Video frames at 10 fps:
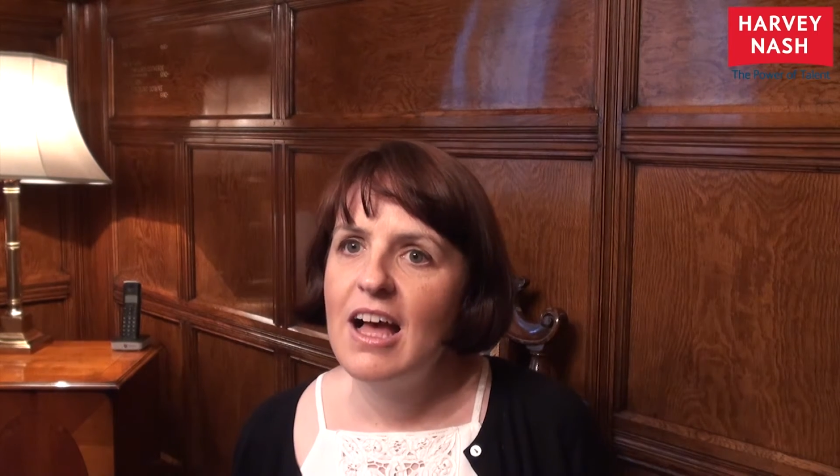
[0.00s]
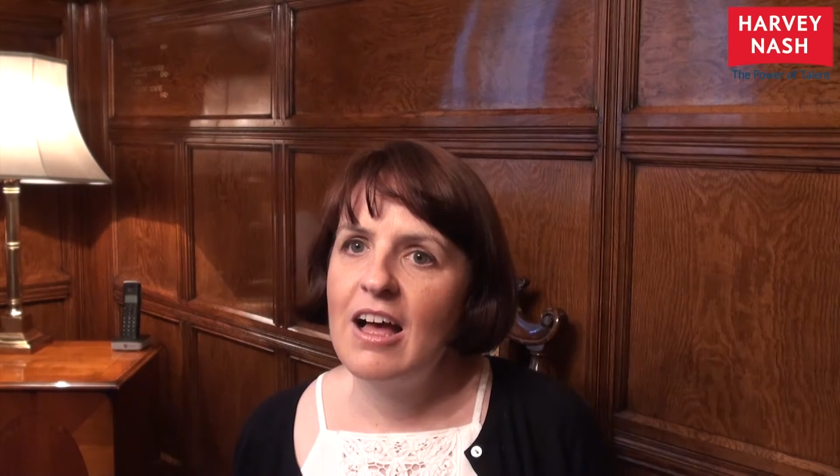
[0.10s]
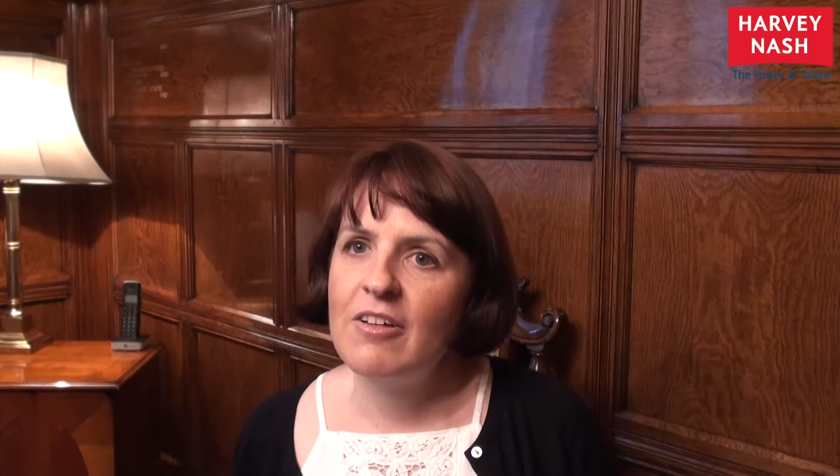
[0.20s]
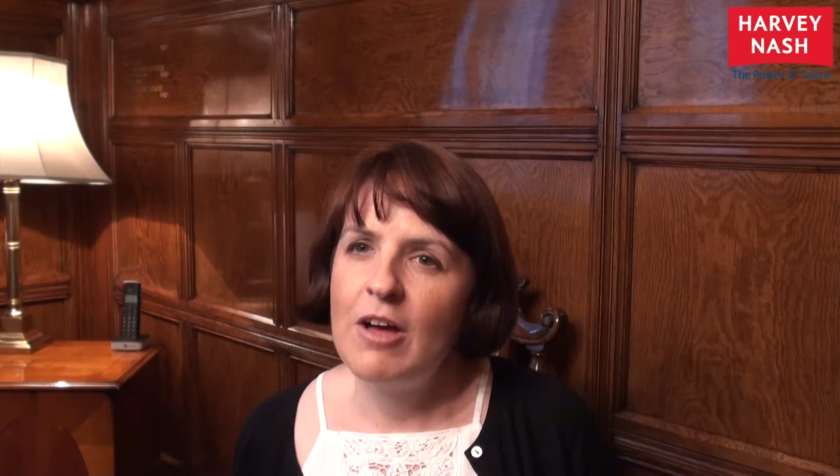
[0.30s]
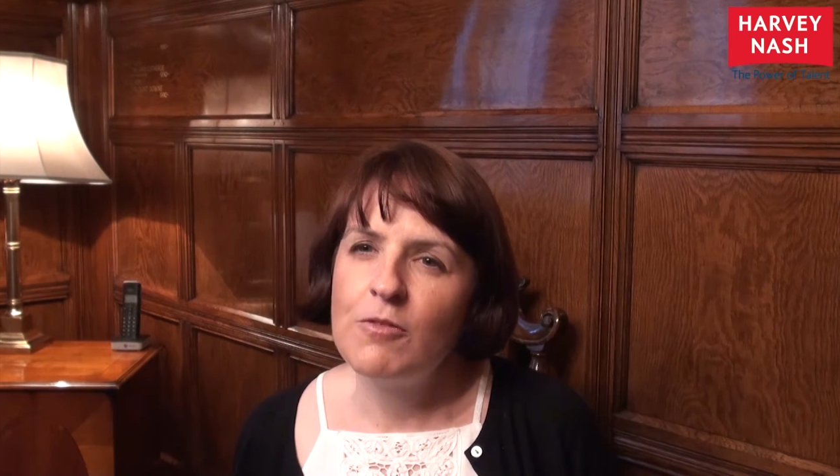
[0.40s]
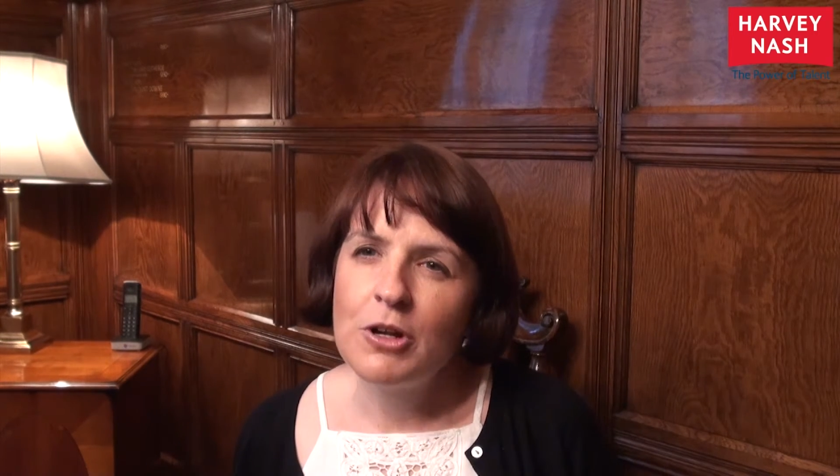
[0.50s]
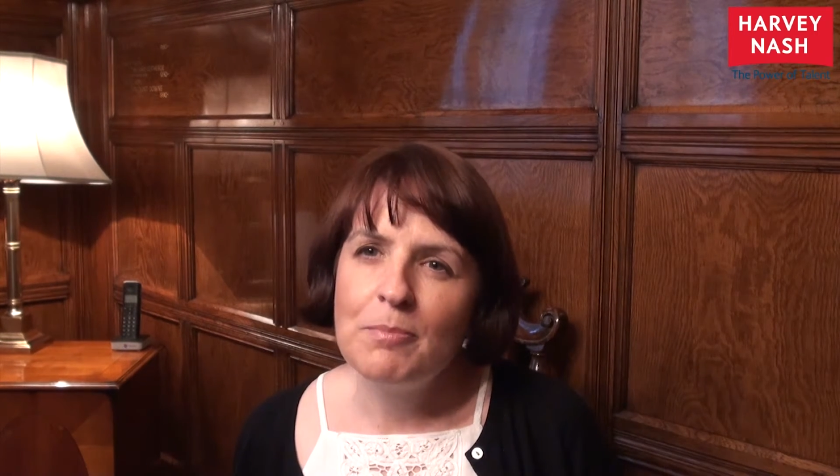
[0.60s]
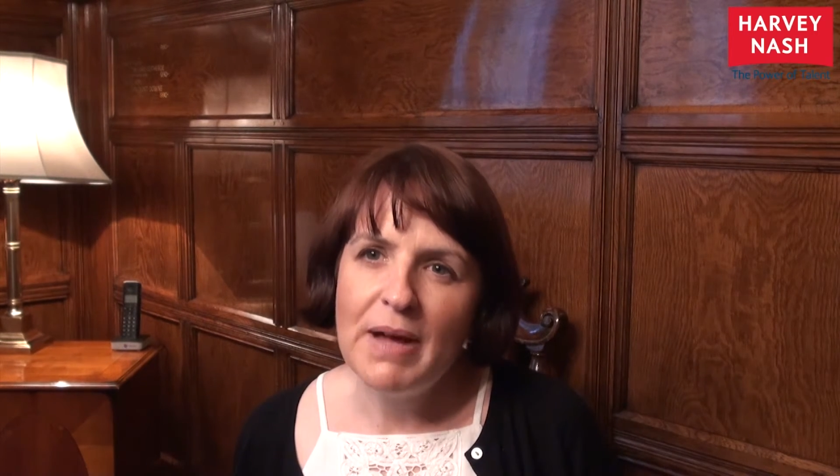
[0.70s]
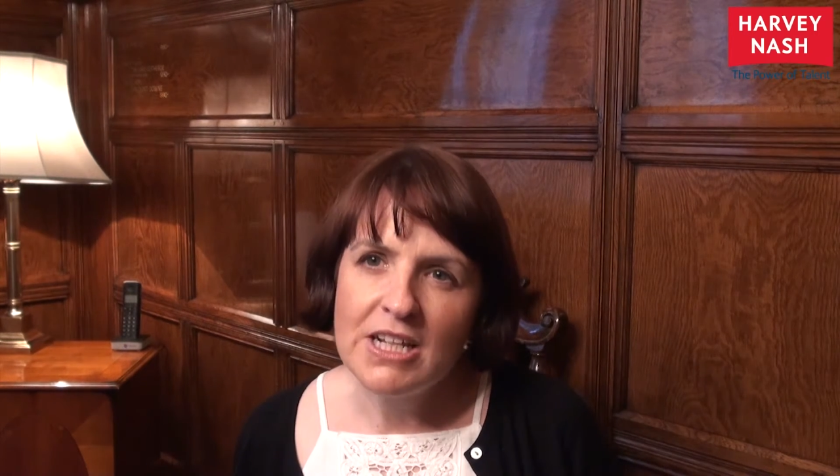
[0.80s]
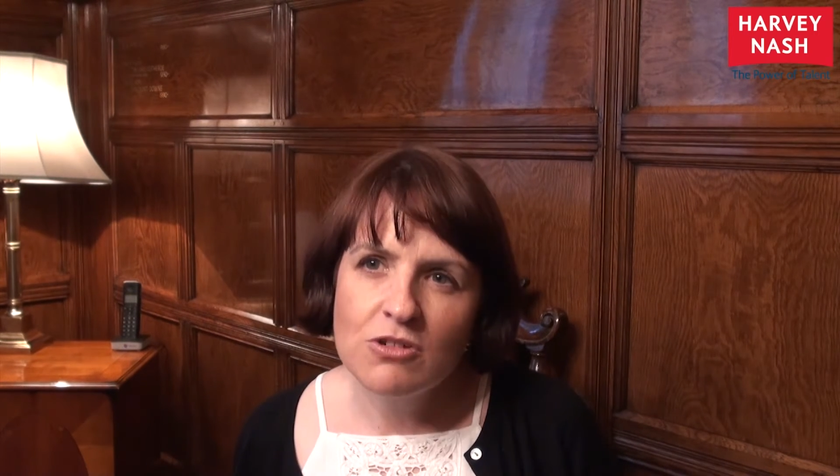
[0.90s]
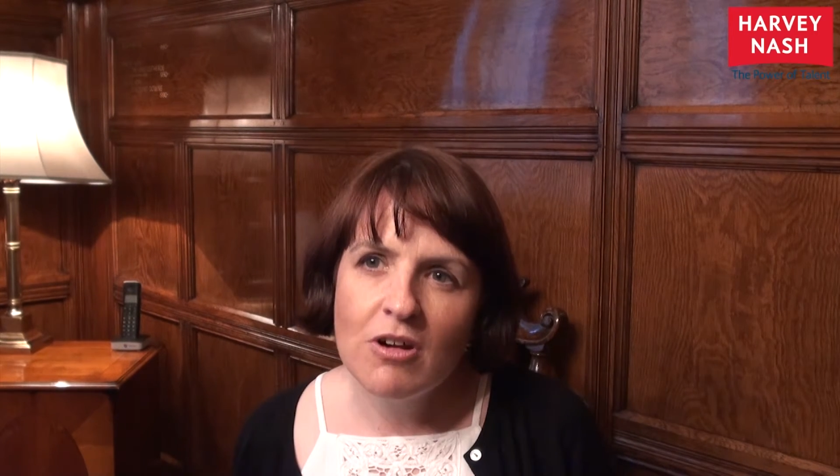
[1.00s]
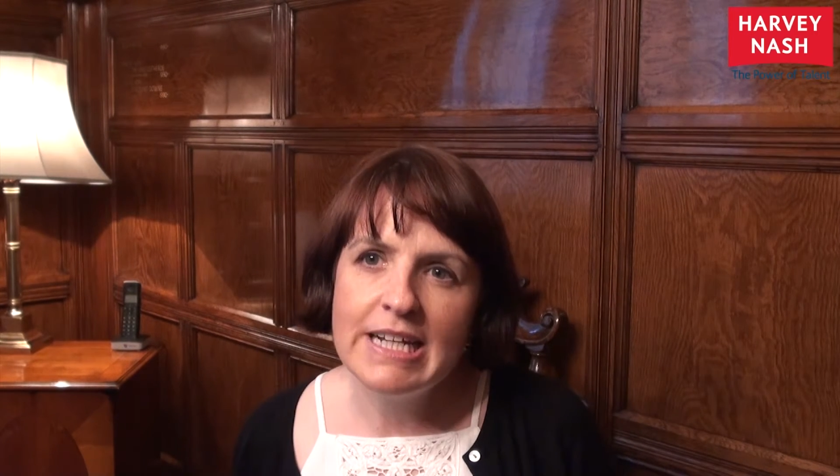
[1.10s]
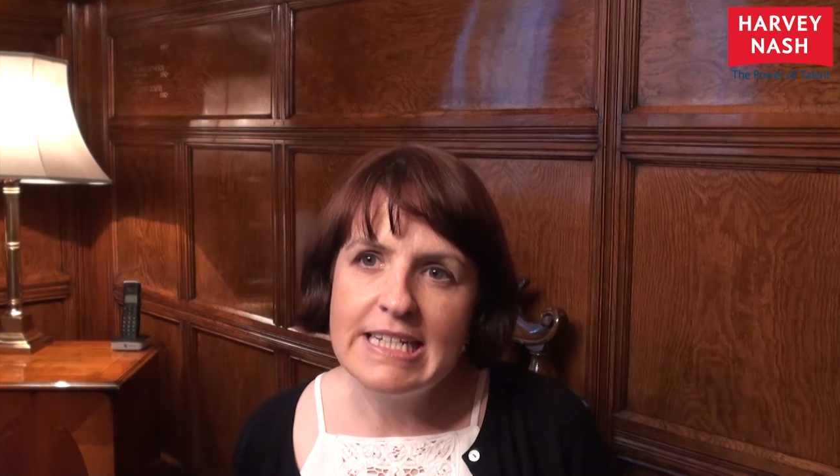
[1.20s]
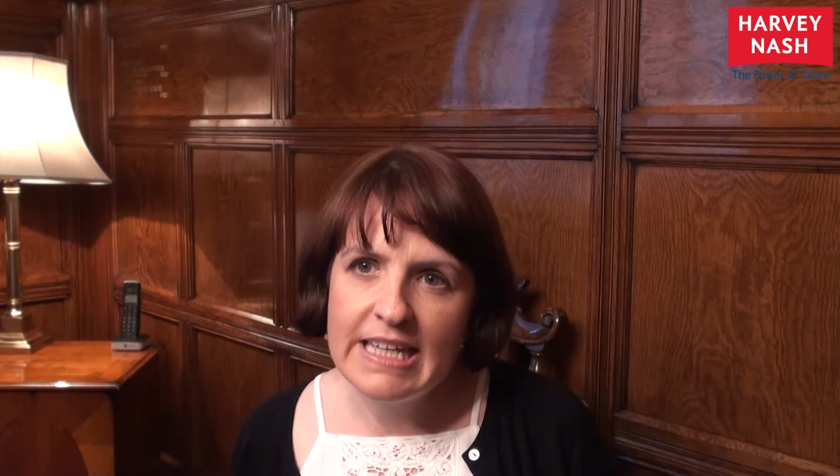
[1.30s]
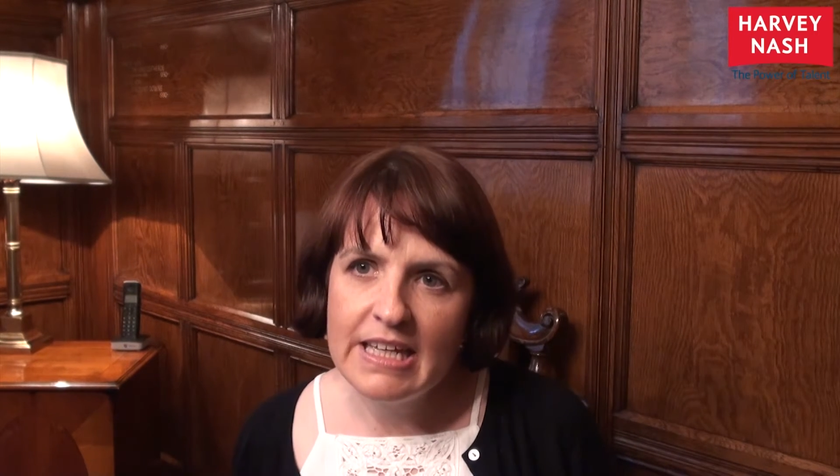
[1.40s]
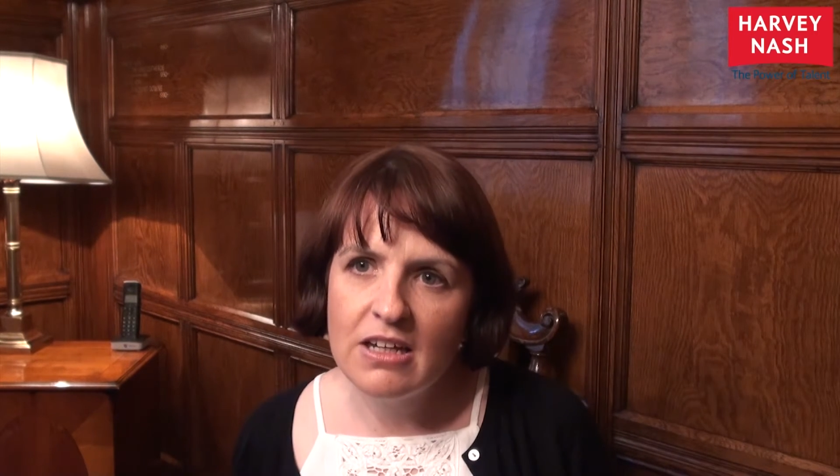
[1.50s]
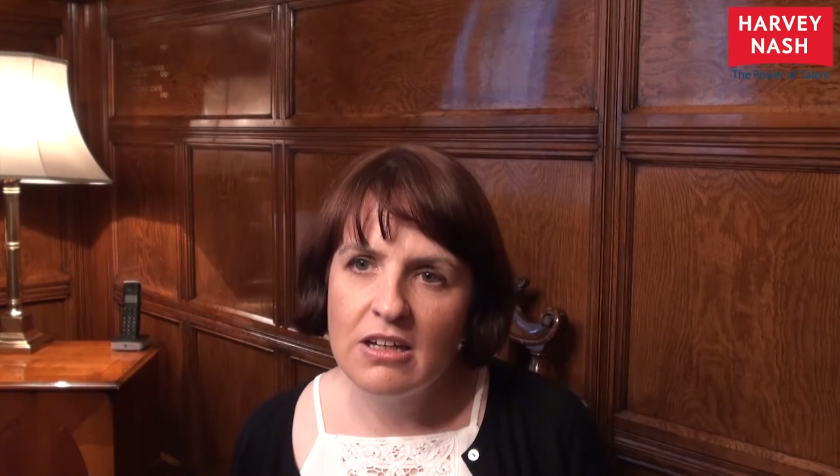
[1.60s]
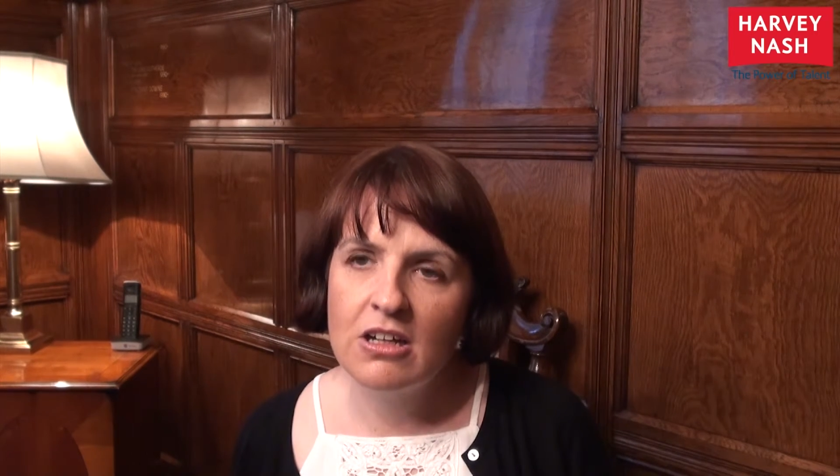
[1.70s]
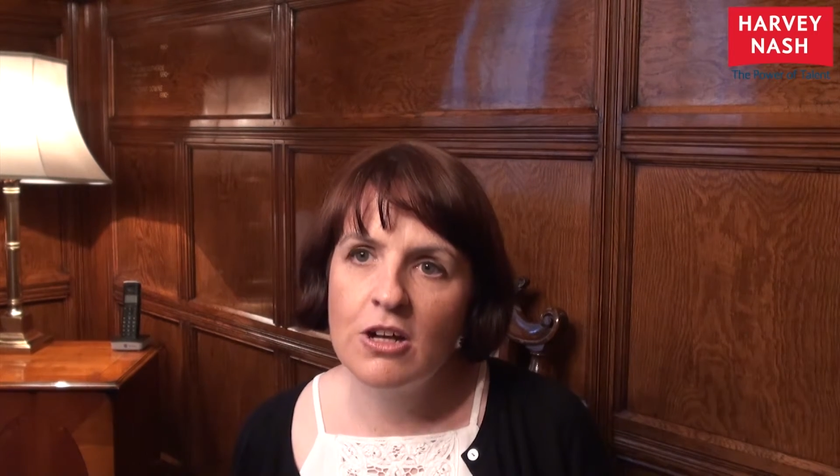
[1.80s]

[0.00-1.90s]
have got a better idea